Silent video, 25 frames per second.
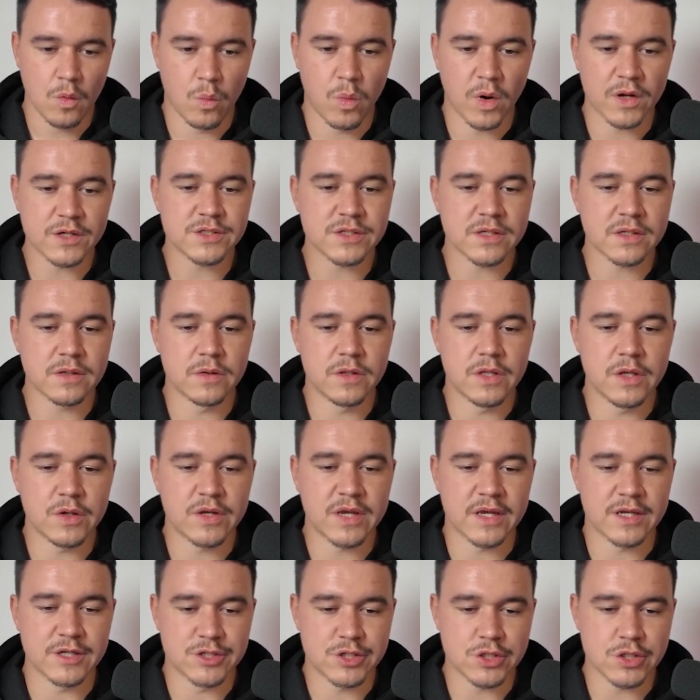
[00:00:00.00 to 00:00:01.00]
What you
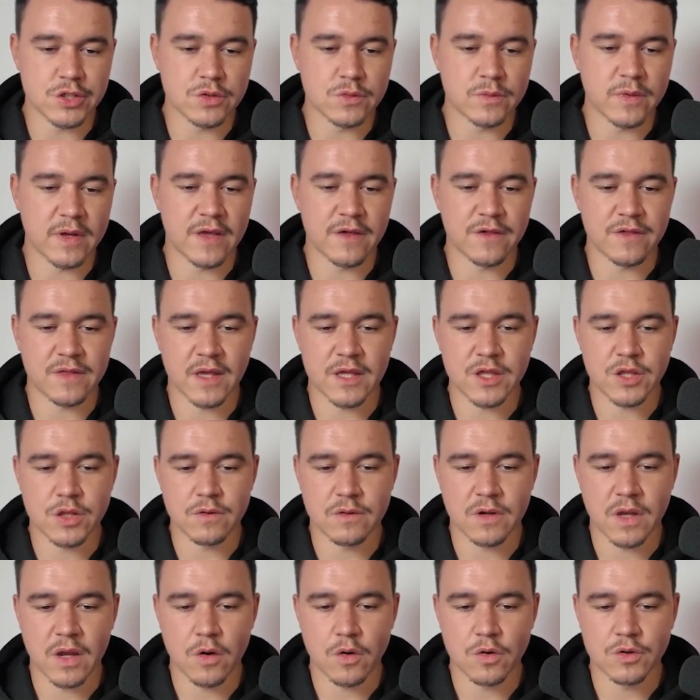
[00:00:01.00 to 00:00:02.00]
can do is that
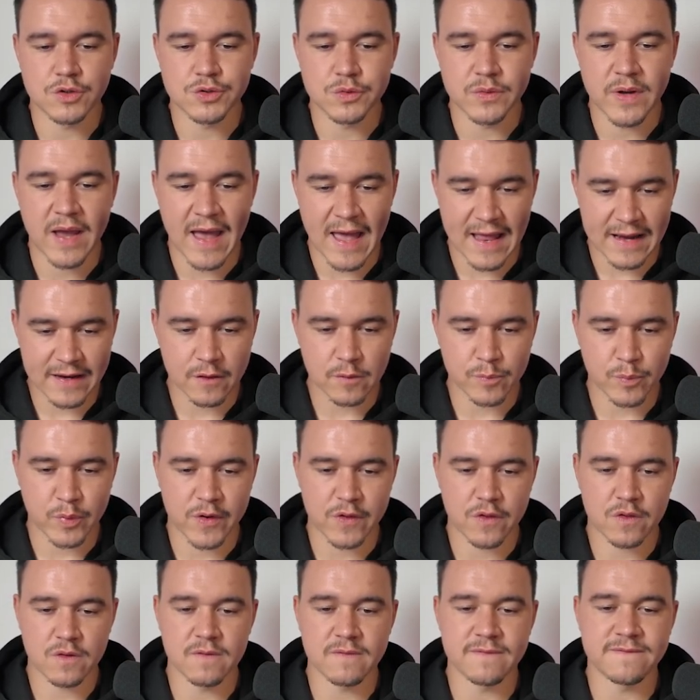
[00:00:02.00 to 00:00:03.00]
you go to
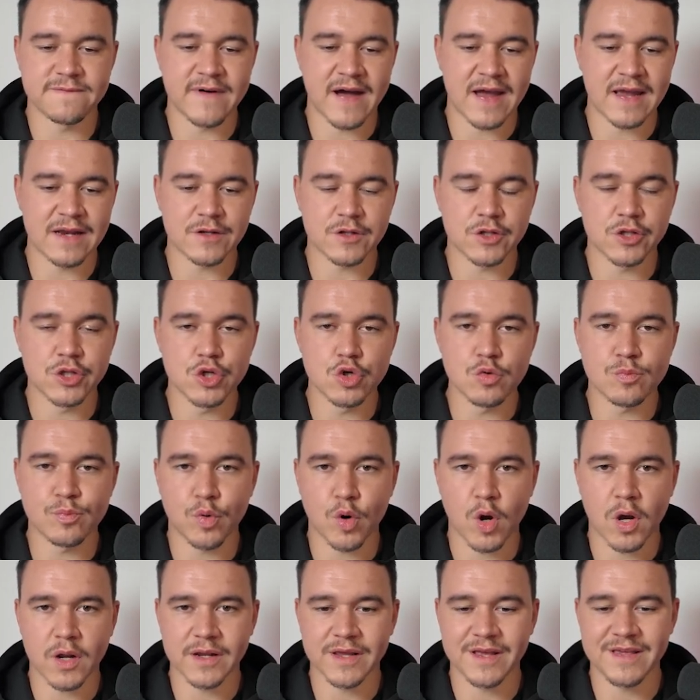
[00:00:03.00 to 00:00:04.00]
AliExpress to find new
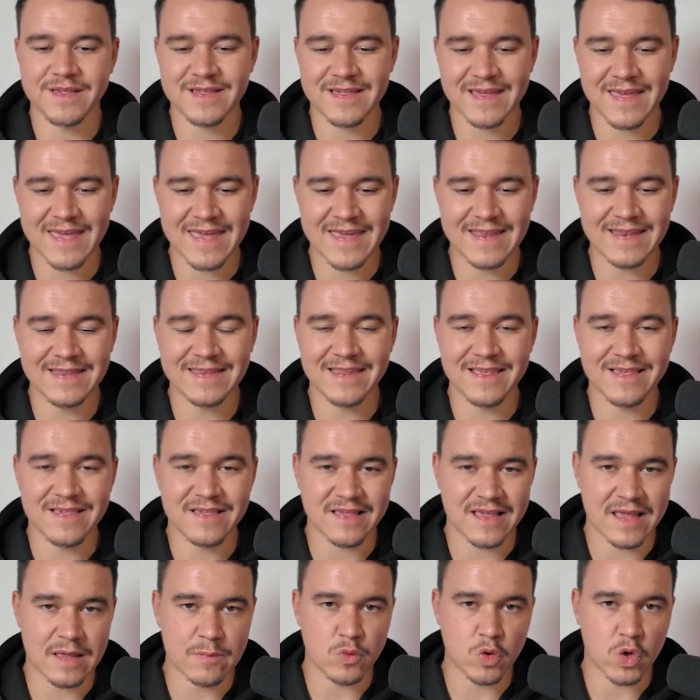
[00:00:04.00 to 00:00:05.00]
products in the
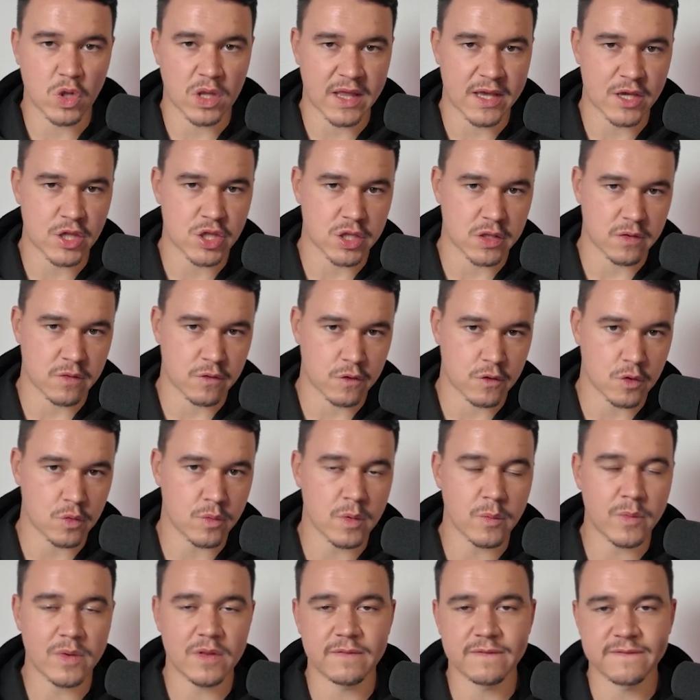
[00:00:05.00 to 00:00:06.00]
same collection. So
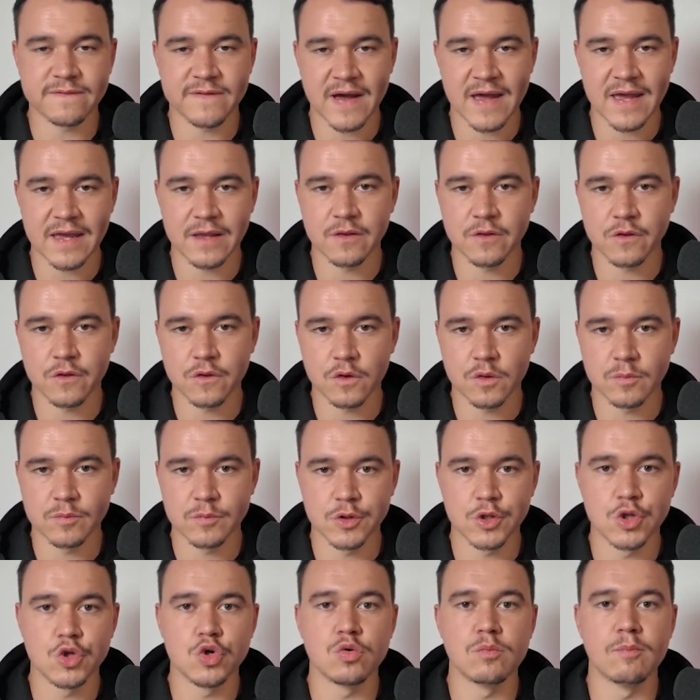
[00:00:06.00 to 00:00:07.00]
we will find
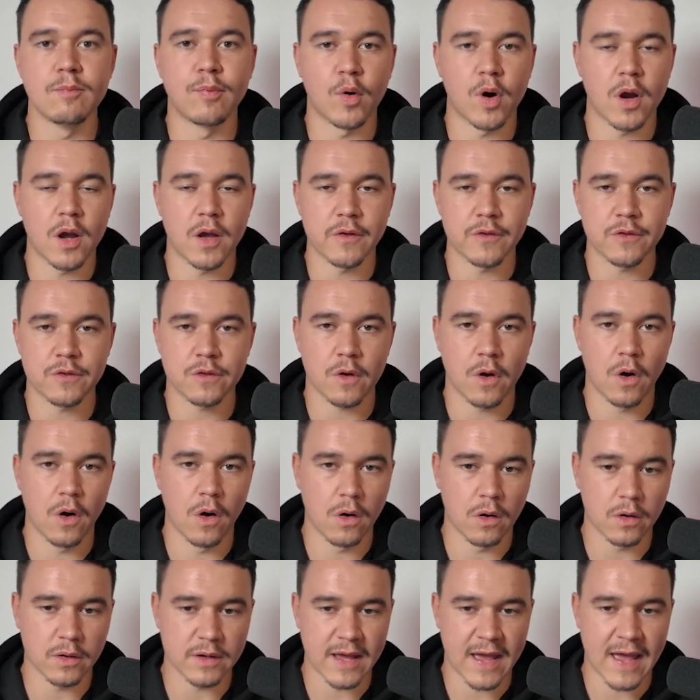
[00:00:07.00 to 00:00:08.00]
some new bras
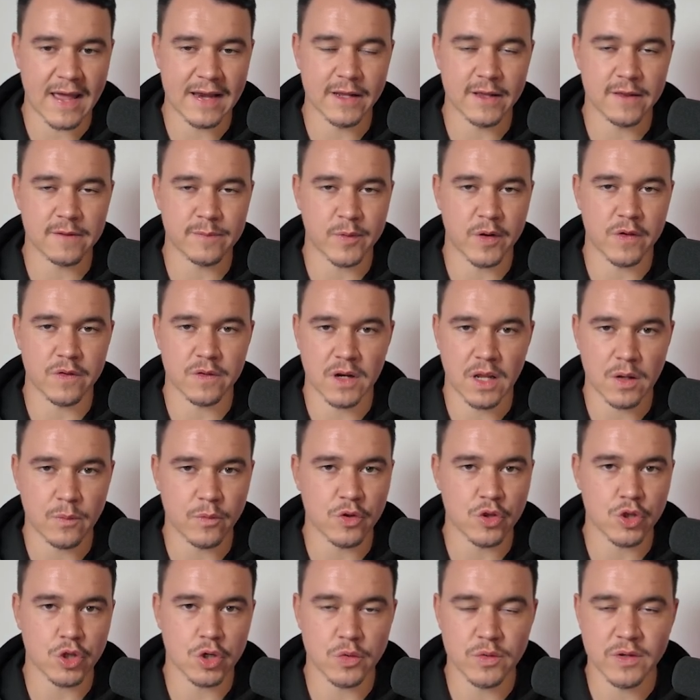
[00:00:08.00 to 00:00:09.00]
on AliExpress, and I
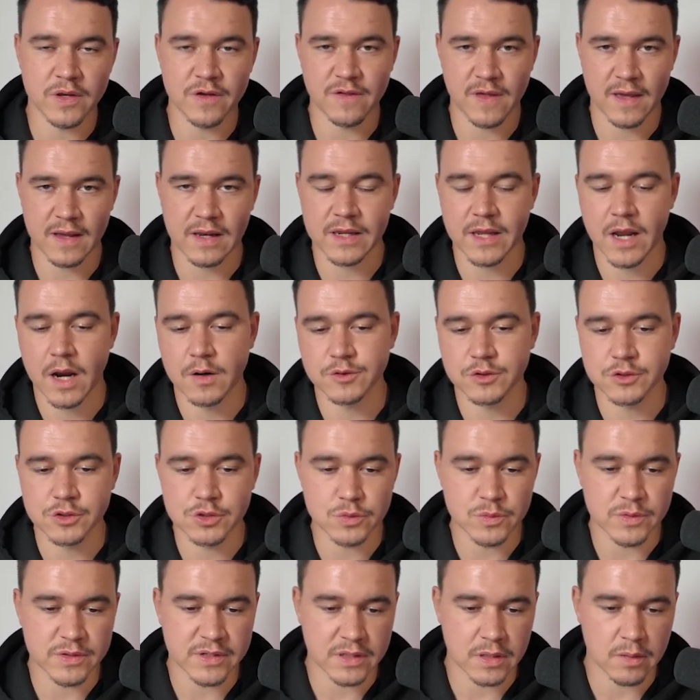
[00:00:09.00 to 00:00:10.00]
will show you exactly how to
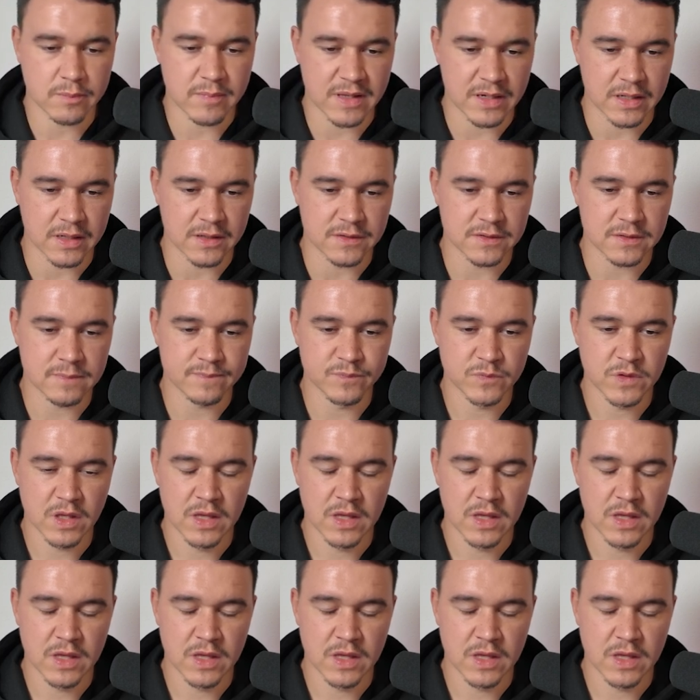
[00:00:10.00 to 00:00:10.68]
do it in a minute.